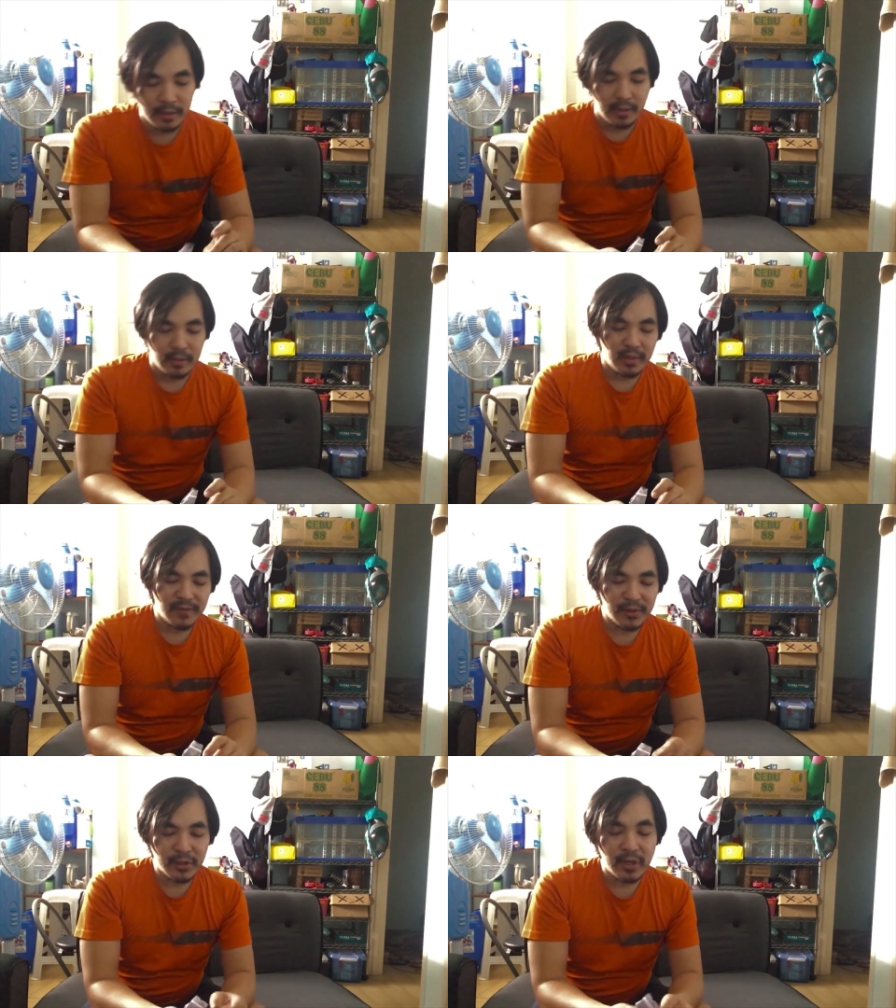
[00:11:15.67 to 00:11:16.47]
Believe it or
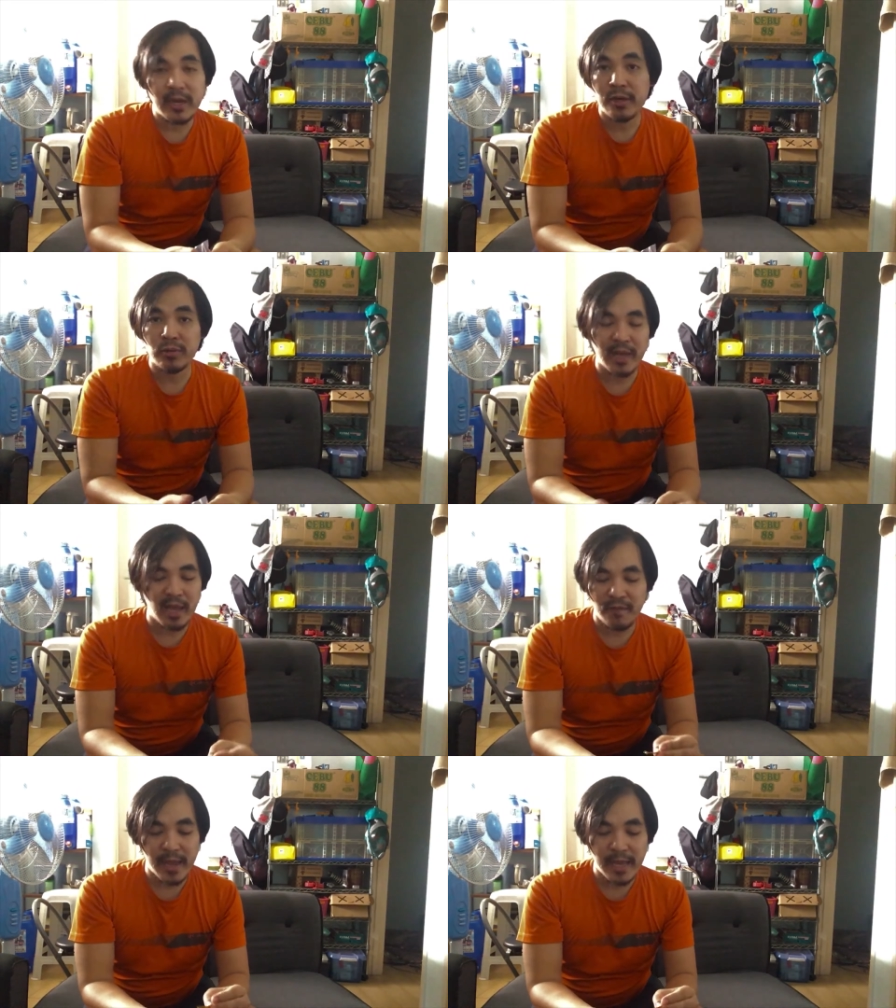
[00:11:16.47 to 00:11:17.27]
not, I don't have
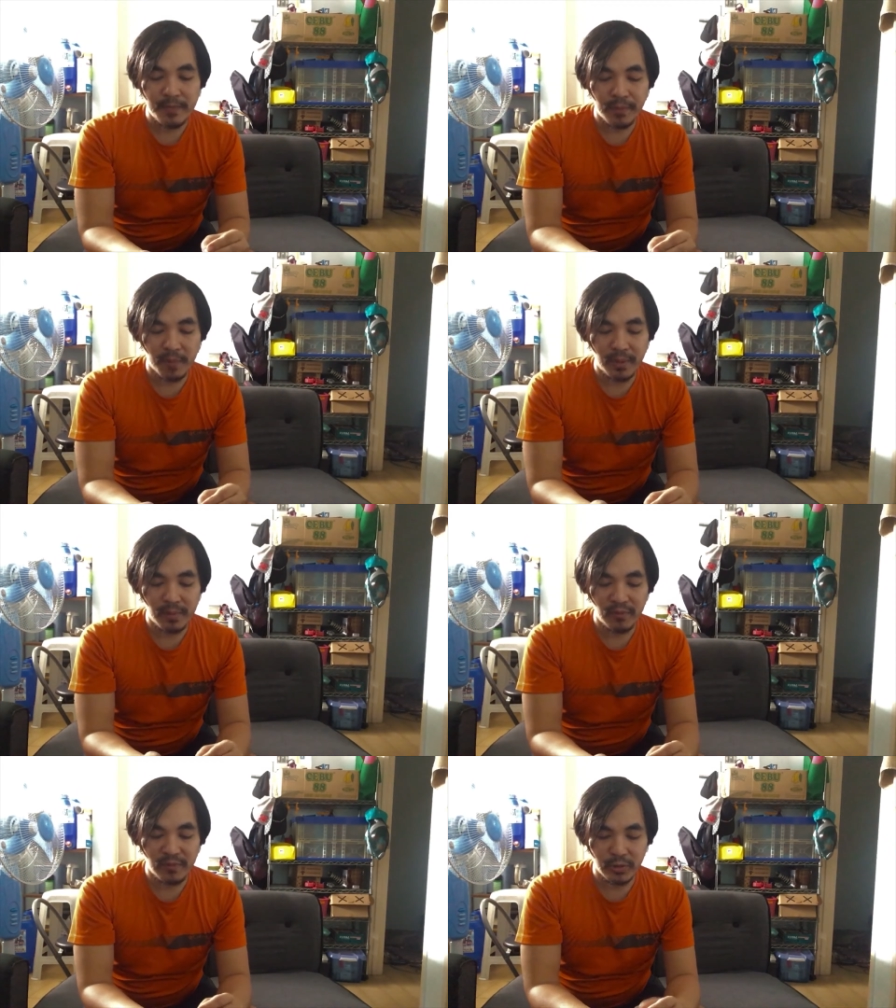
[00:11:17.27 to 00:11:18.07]
any prop
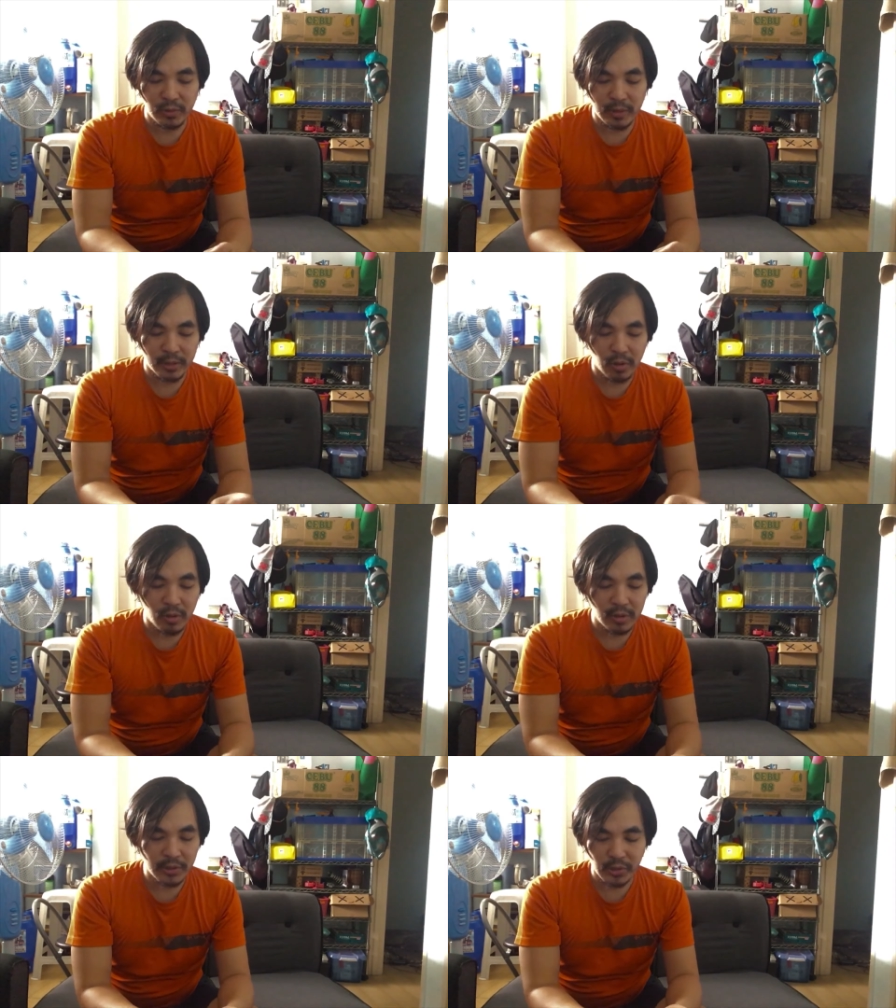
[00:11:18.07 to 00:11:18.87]
removal tool at all,
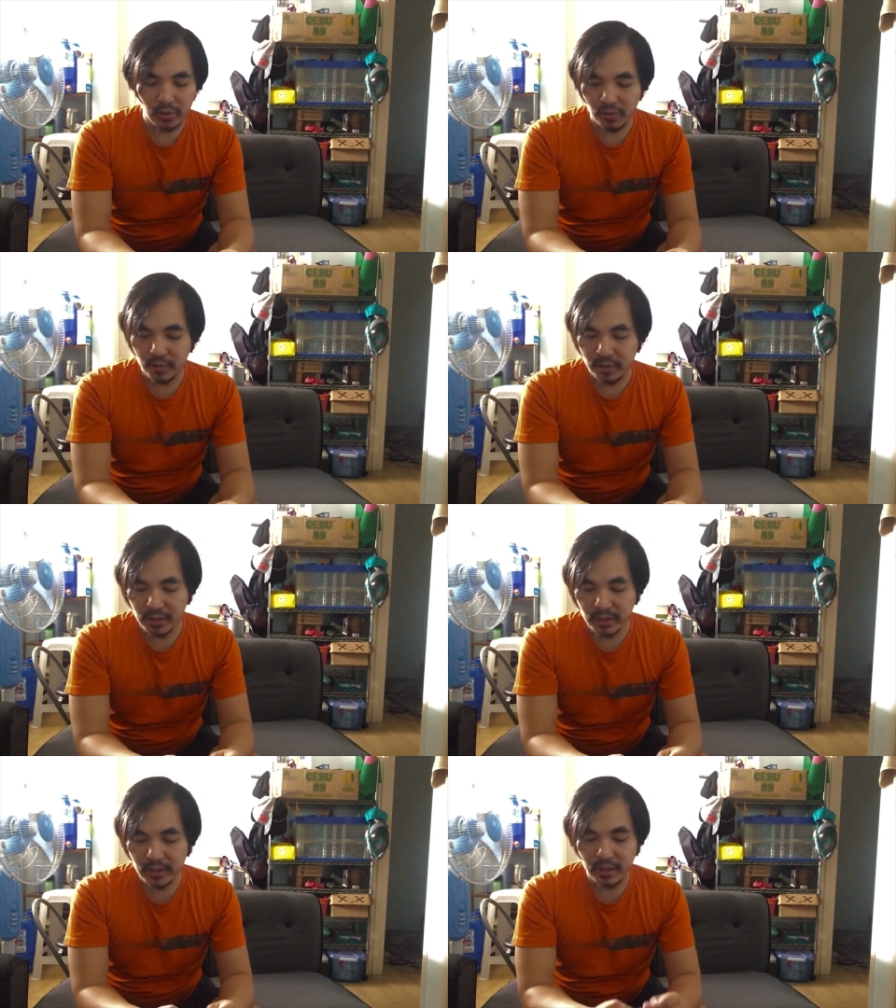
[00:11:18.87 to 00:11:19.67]
so
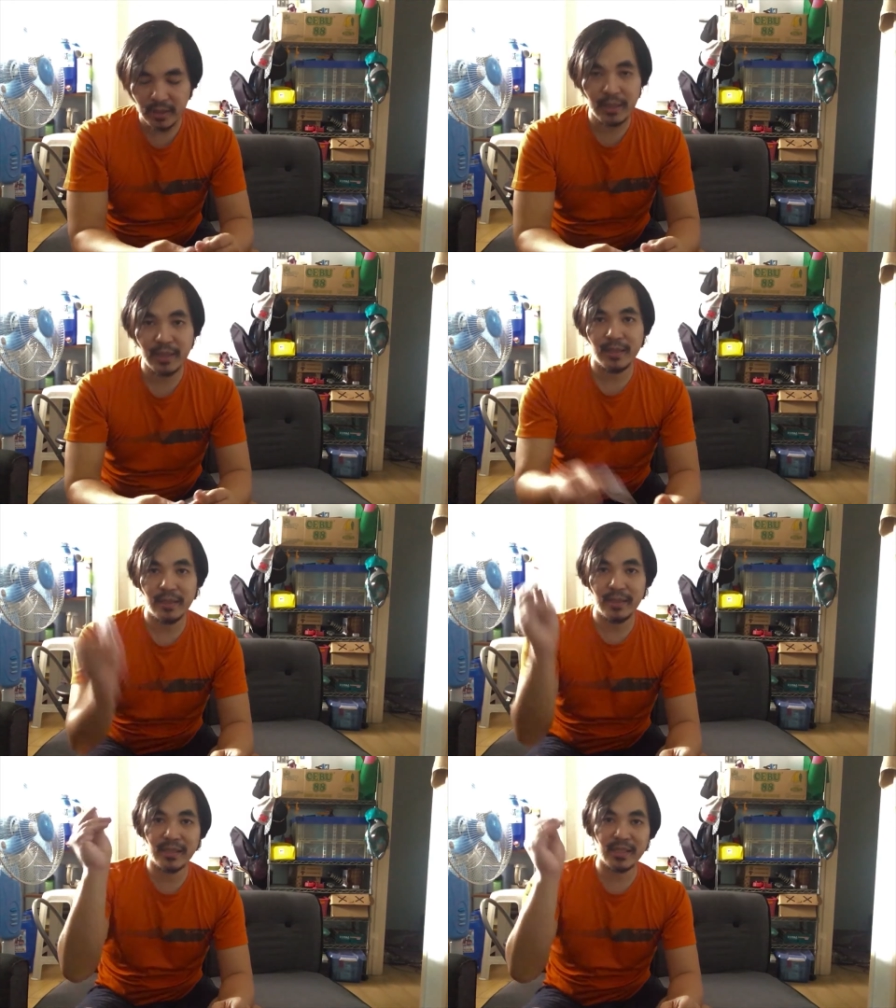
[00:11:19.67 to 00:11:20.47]
this
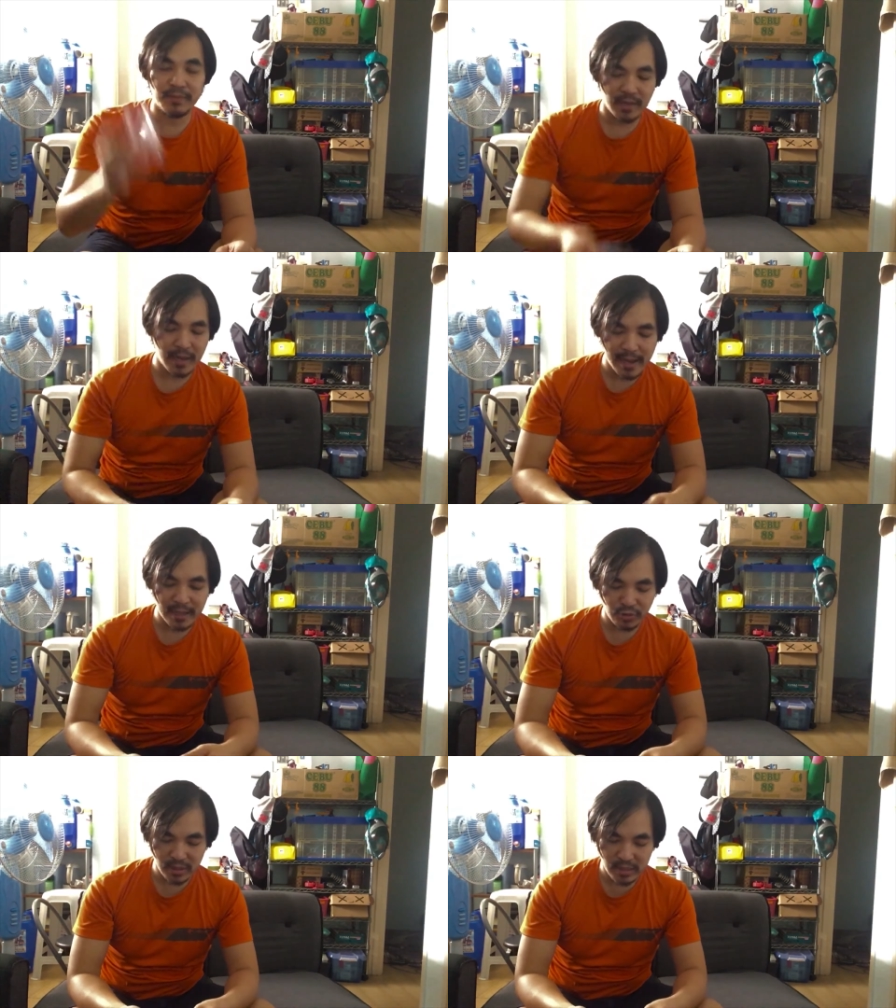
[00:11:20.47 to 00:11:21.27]
is something I
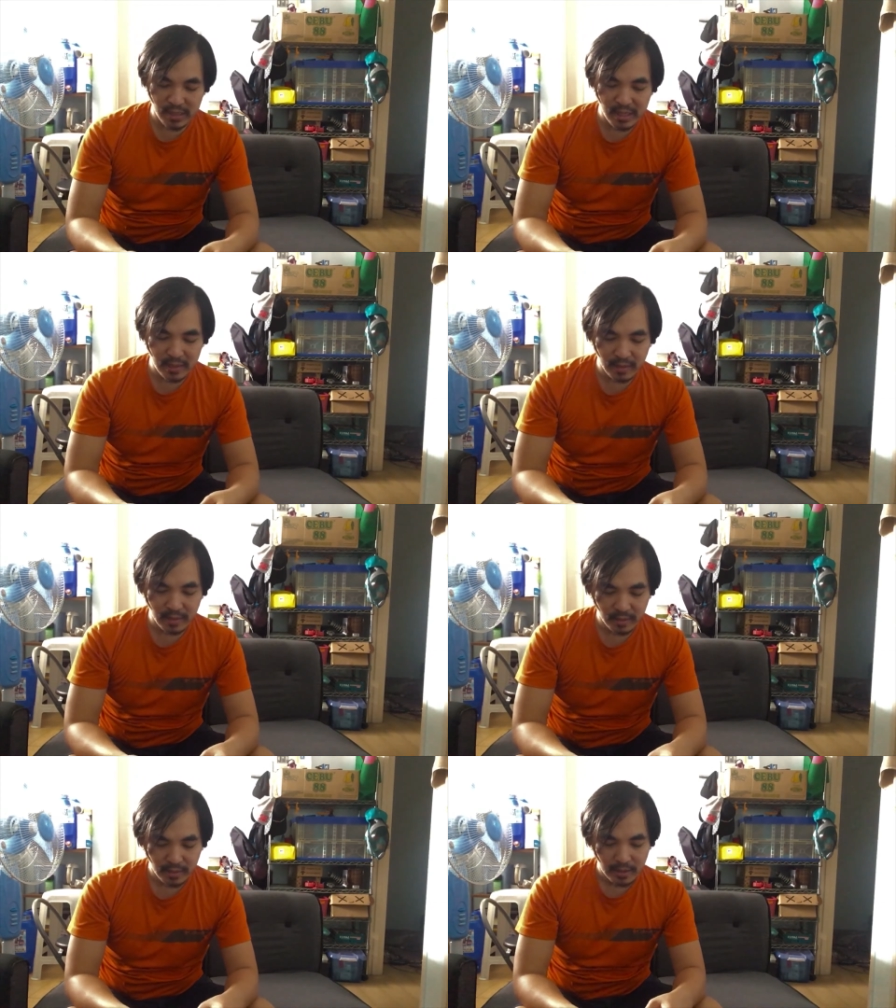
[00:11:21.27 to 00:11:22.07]
actually need,
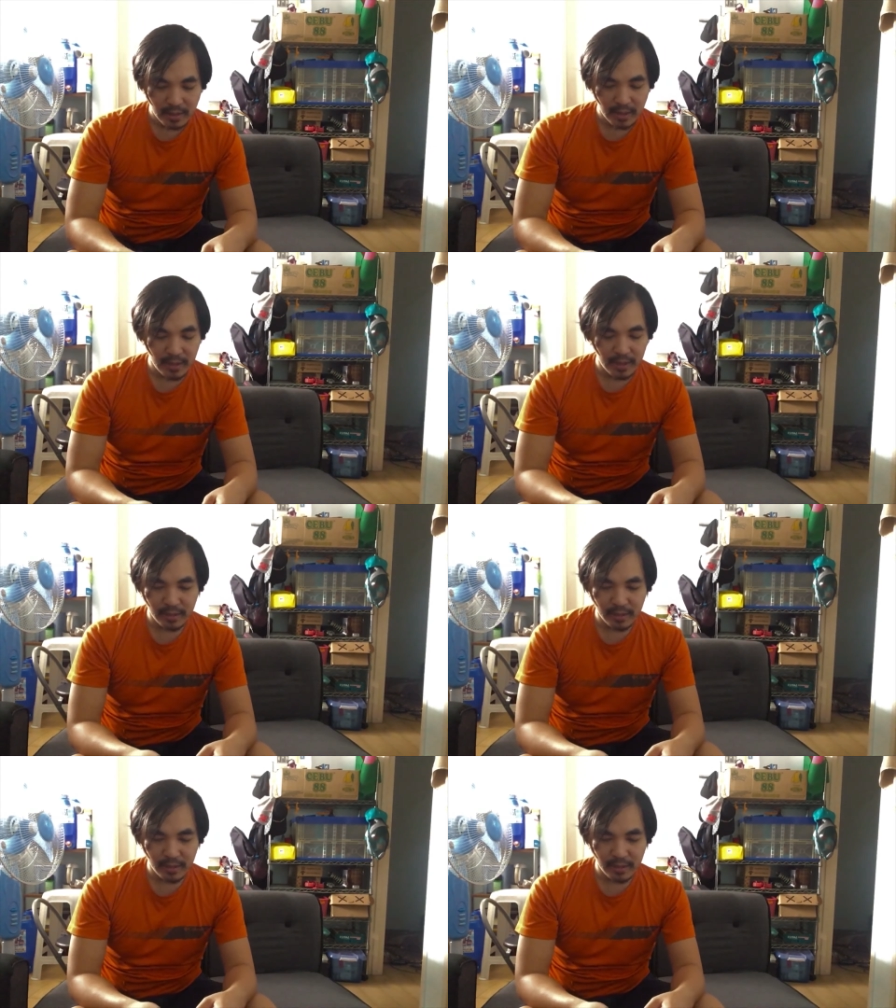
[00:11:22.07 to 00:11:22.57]
and